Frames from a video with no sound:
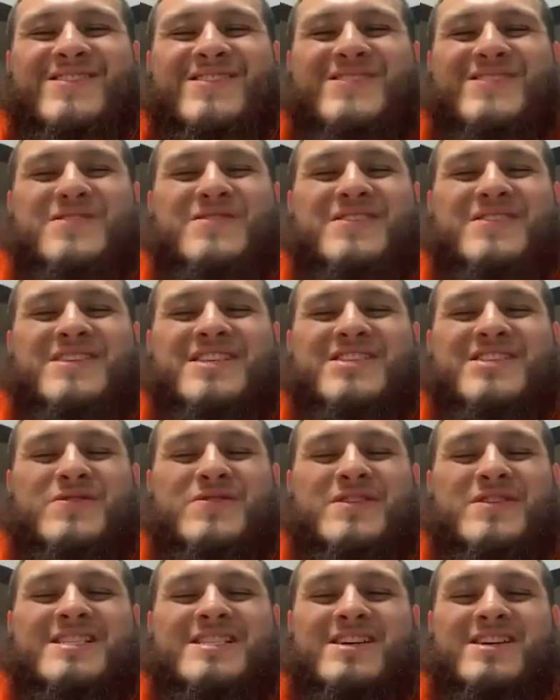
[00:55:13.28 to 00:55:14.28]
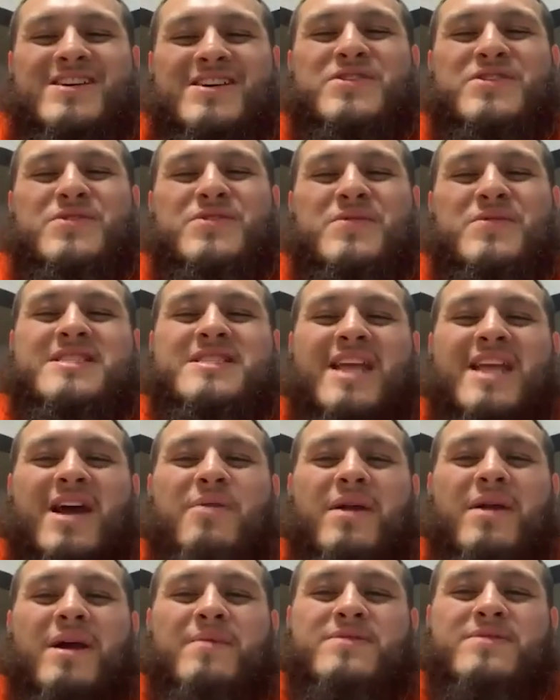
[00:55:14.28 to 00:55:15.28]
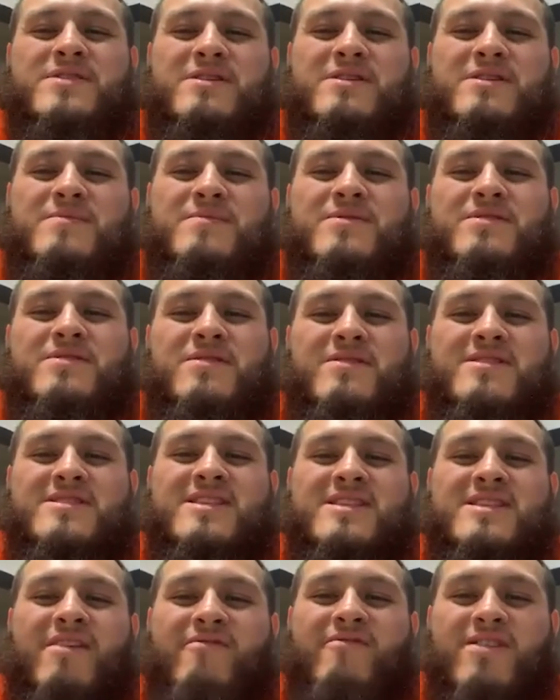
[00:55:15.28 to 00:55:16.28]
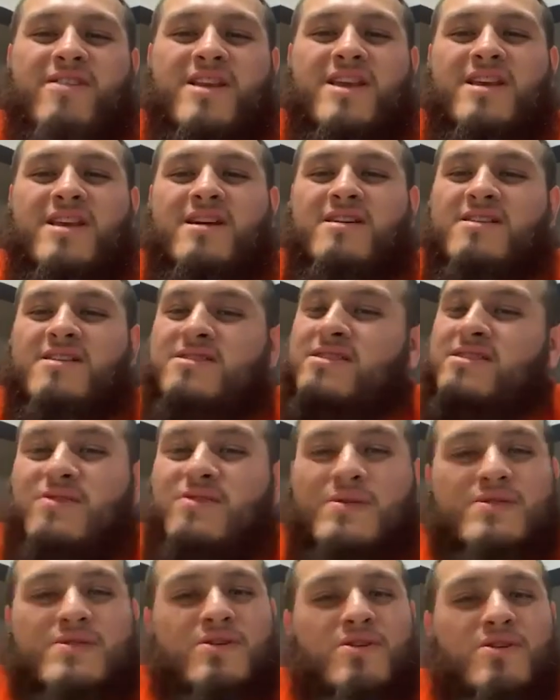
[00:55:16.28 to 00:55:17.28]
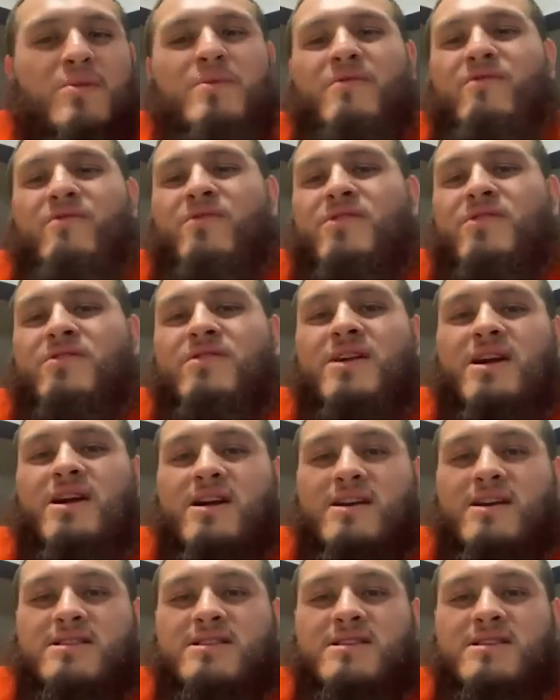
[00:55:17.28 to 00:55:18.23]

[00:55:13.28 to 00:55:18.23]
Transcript: as that wraps up, you know, it's definitely the doors are open for you guys.